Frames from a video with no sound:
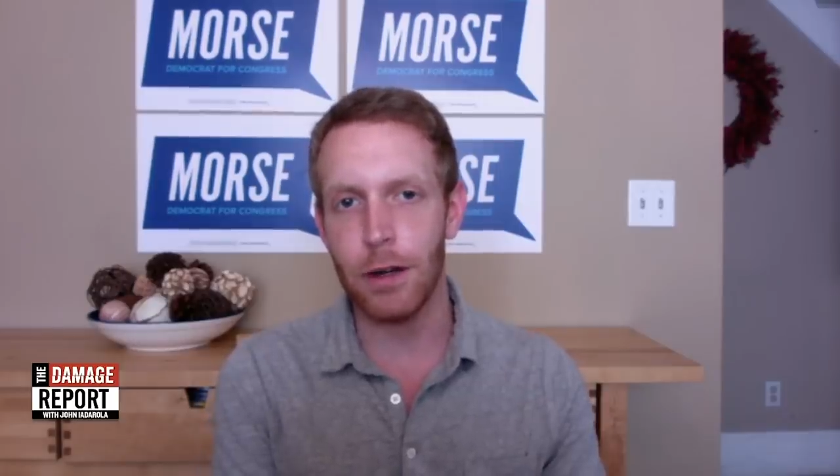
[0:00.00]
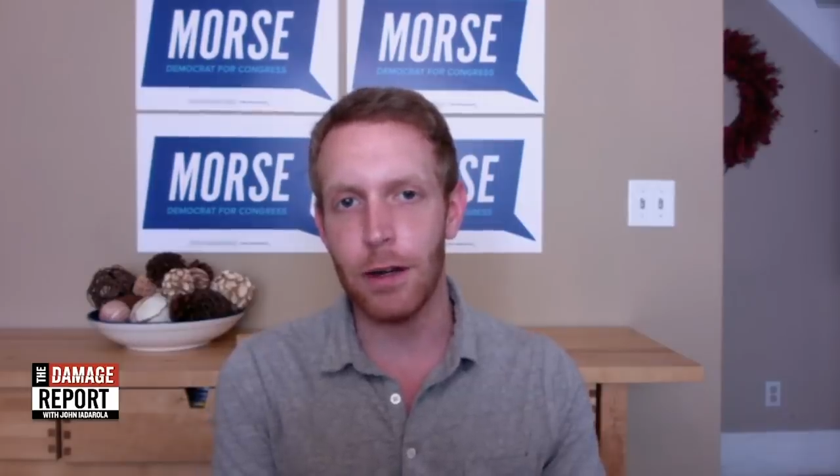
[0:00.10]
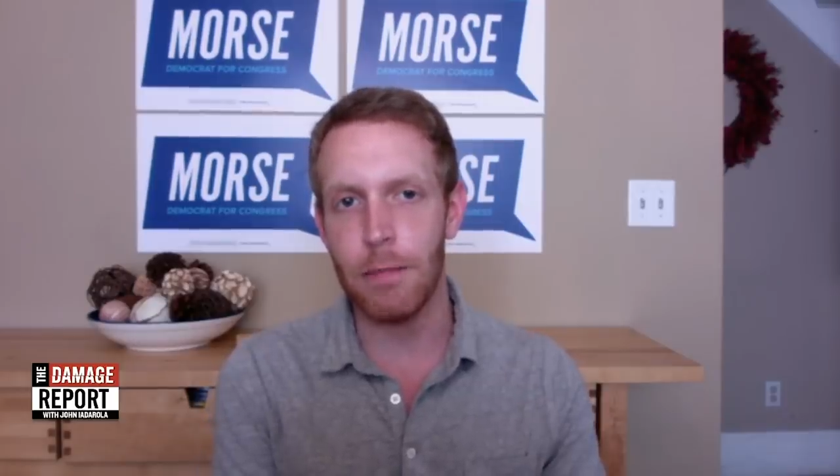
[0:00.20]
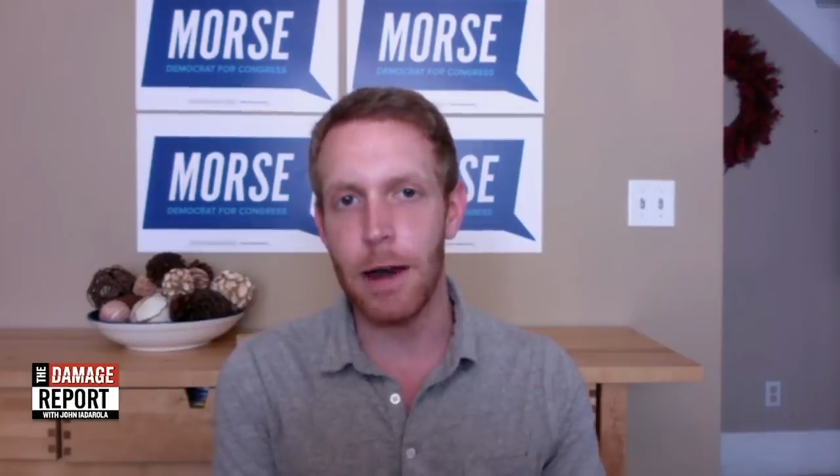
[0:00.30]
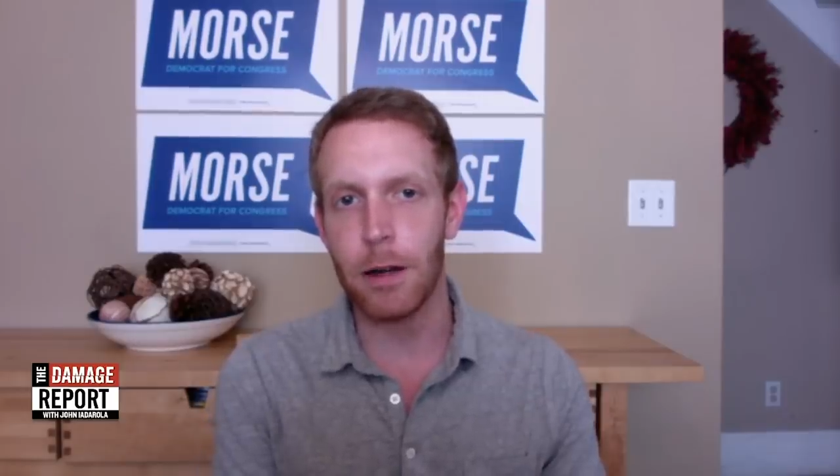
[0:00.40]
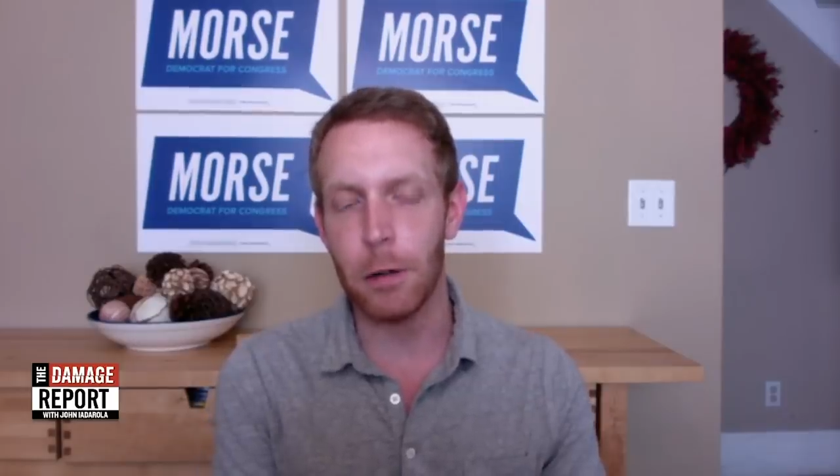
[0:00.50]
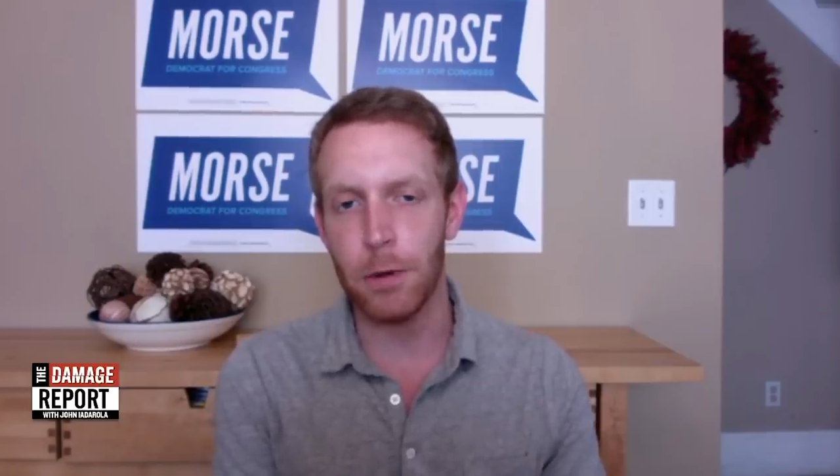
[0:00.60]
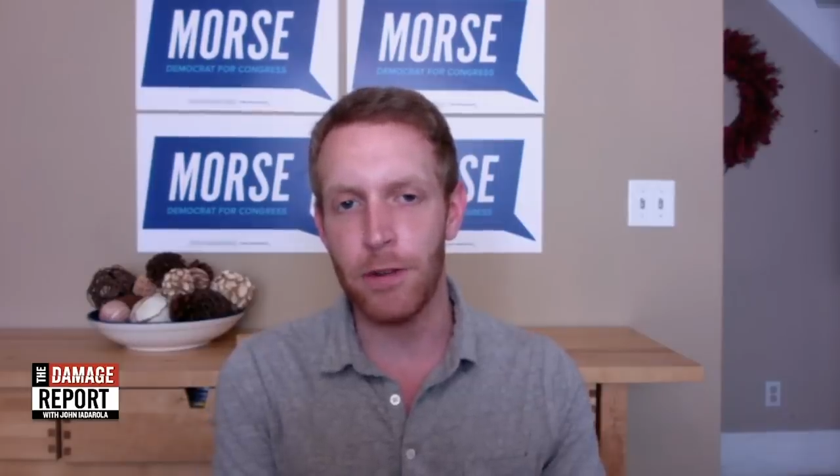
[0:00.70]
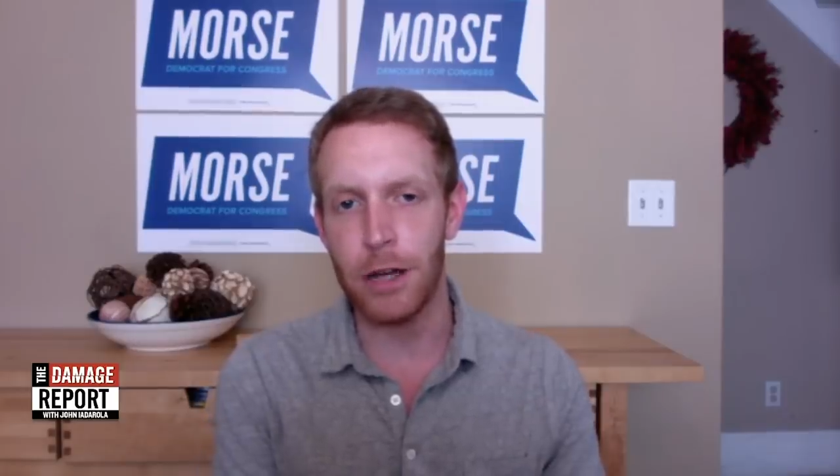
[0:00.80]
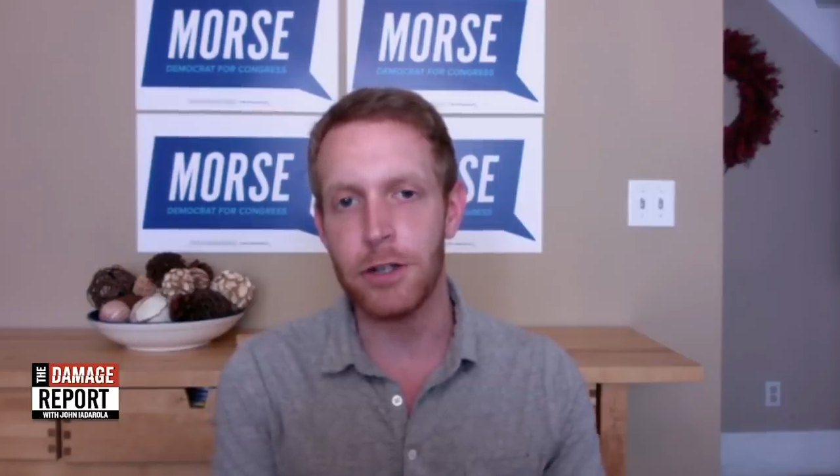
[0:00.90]
a, a, medical
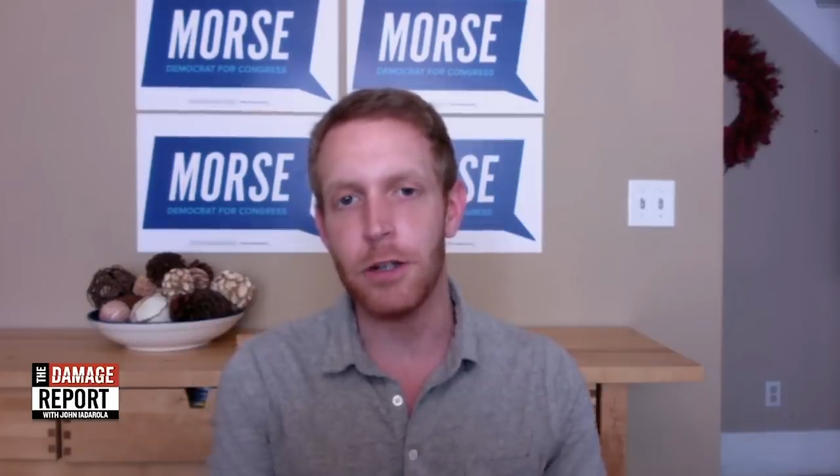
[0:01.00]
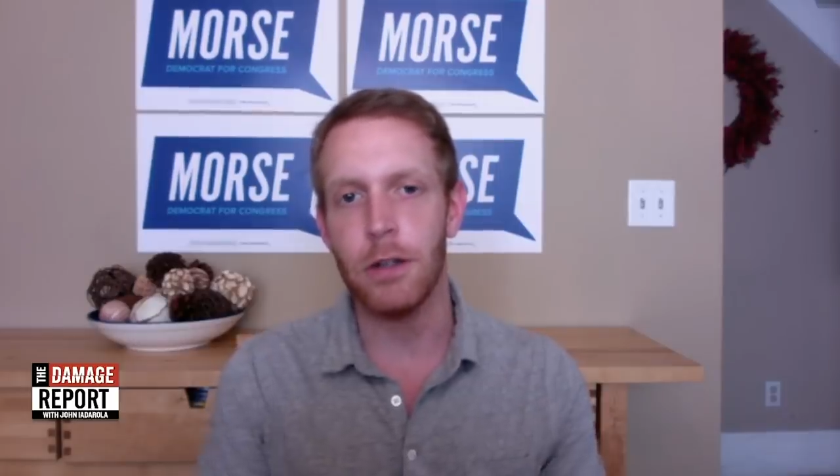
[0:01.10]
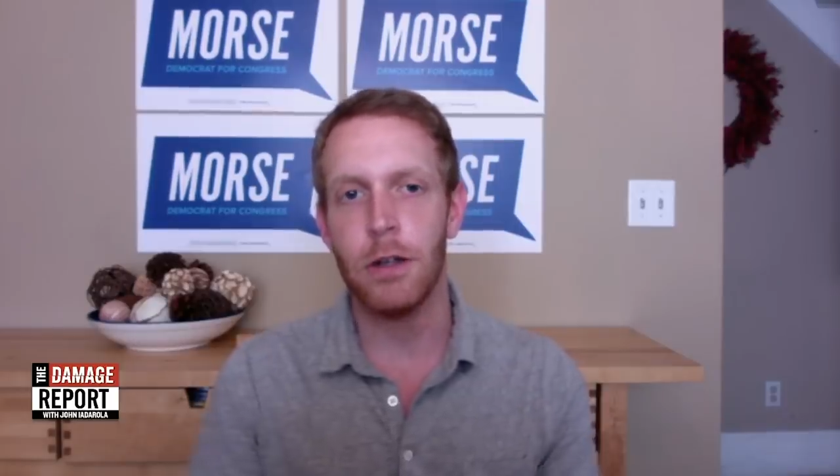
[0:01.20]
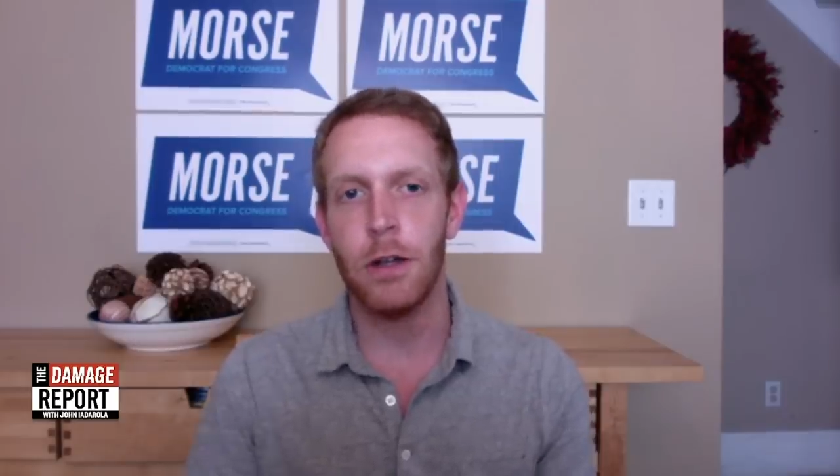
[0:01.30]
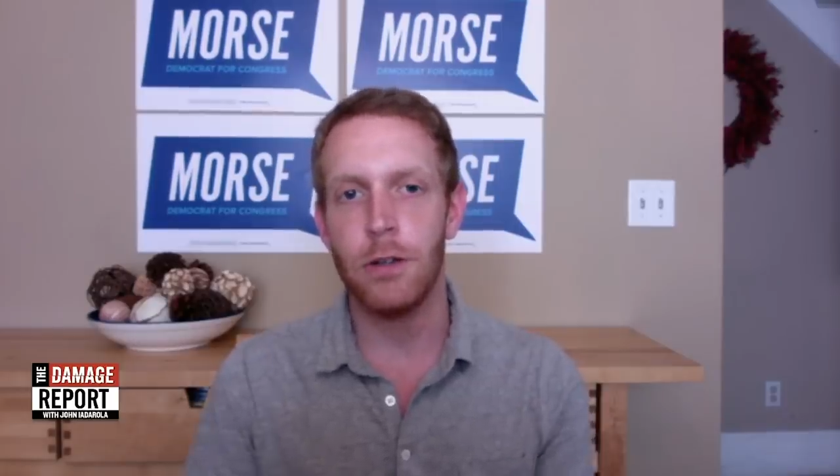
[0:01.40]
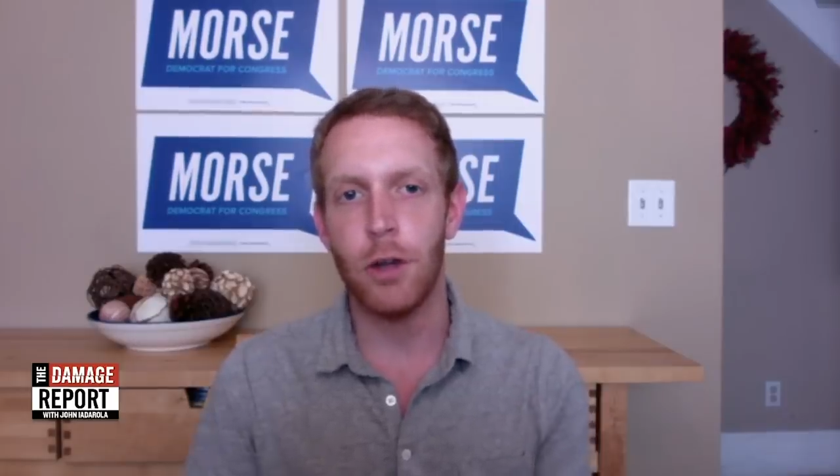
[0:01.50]
professional,